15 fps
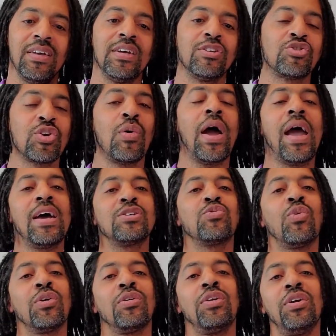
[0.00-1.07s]
So as
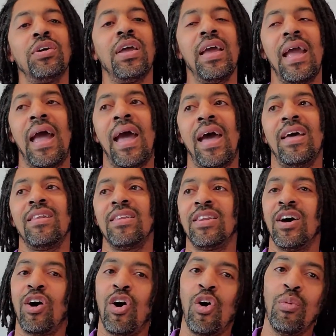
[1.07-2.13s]
we're looking at the
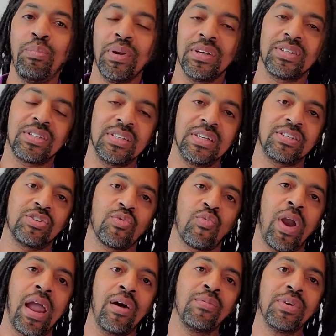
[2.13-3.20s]
hopelessness
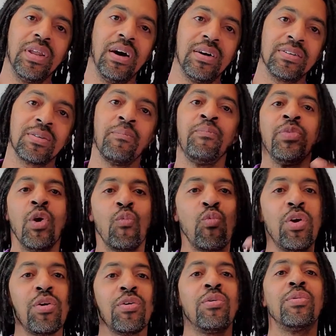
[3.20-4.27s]
around us,
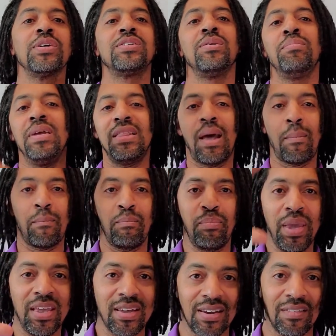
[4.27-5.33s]
we're going to be that
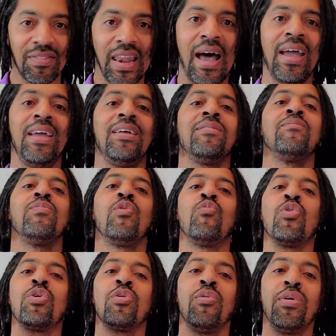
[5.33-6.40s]
beacon of light.
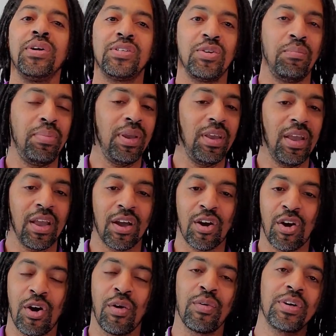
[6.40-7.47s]
We're going to be
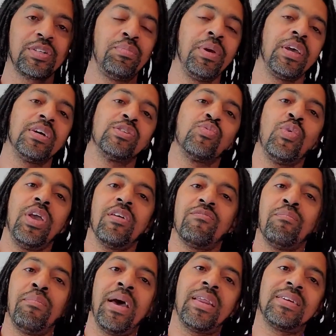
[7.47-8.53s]
encouraged because we have
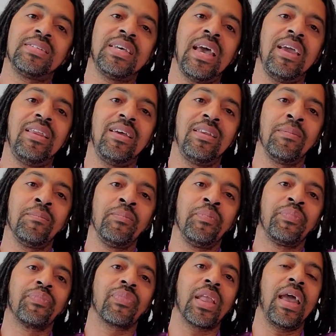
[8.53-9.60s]
meditated,
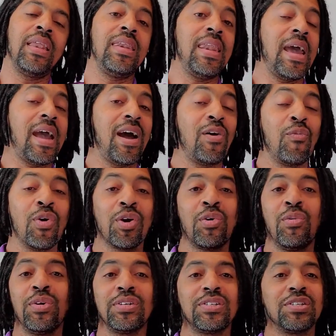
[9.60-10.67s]
and now we're
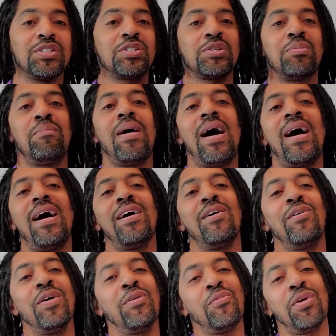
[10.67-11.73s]
going to smile
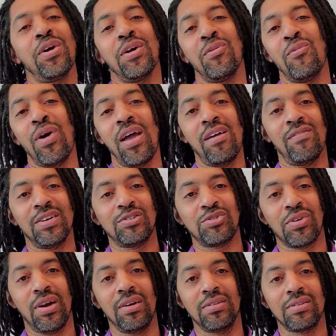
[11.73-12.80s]
and we're going to wave at
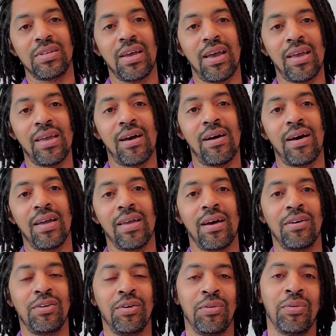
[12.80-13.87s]
strangers. Hey, y'all, how y'all
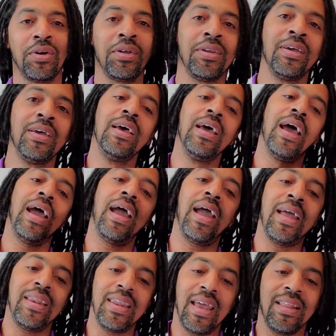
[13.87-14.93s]
doing?
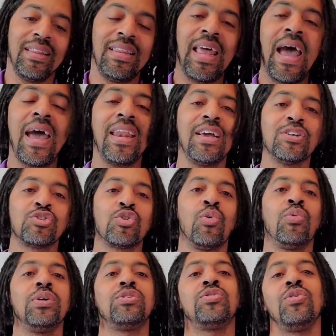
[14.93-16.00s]
And that is
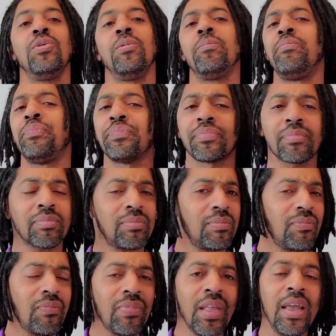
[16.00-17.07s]
going to
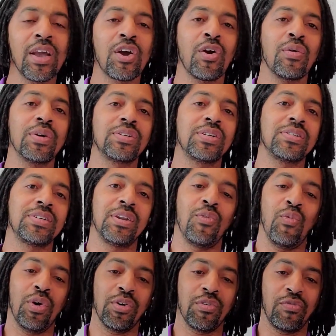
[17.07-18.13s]
encourage us in a
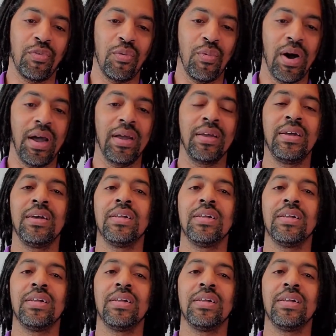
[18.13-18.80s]
wonderful way.